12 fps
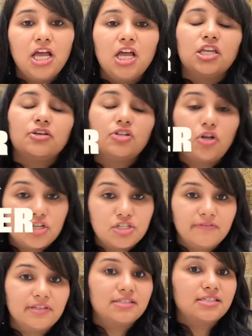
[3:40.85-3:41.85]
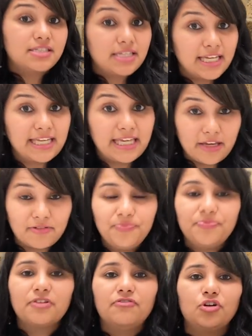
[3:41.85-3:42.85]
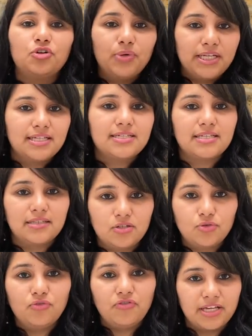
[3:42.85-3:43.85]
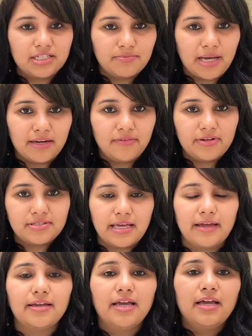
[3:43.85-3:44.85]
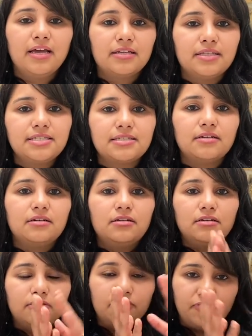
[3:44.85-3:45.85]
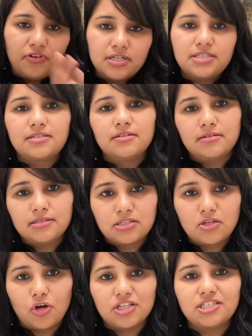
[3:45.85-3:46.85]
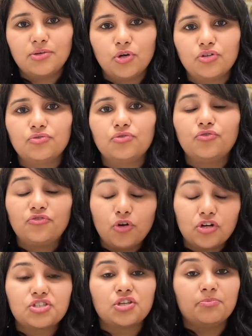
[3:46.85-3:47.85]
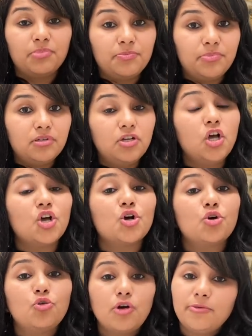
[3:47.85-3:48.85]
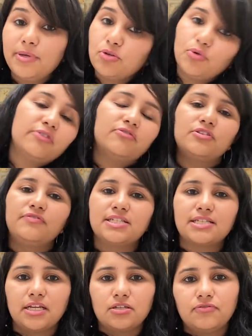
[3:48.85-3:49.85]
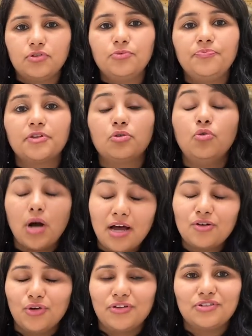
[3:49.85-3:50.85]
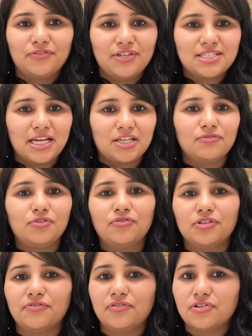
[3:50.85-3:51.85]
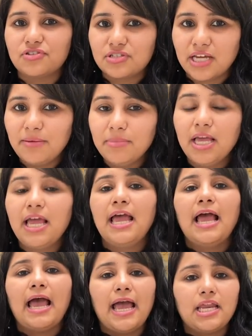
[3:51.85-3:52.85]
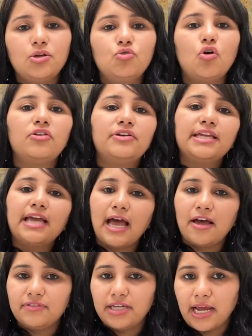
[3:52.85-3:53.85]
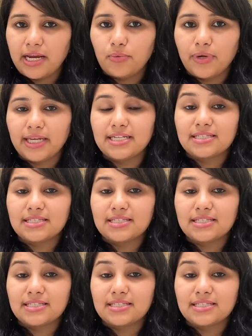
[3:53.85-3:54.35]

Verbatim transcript: Now the logic that they gave for doing this in the two-phase manner is that this year the first slots, they want to focus on people who have been going for the visa interview, who are going for the visa interview for the first time, and who already have their I twenties